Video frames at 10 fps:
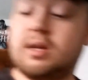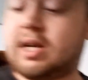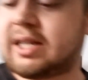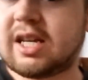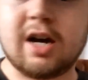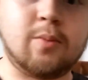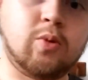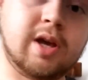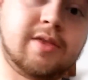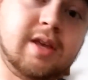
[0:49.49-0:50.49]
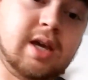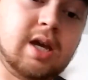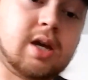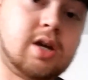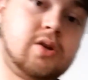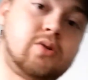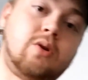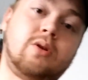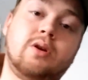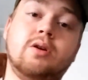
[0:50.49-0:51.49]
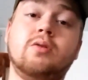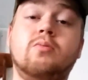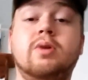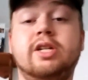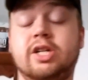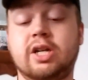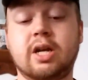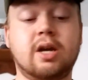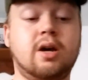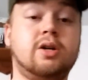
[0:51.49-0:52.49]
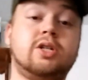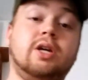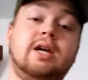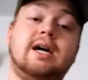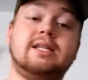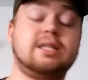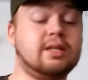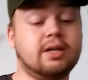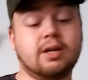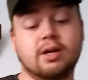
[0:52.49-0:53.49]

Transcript: Does come with the controller, which I'll show you guys.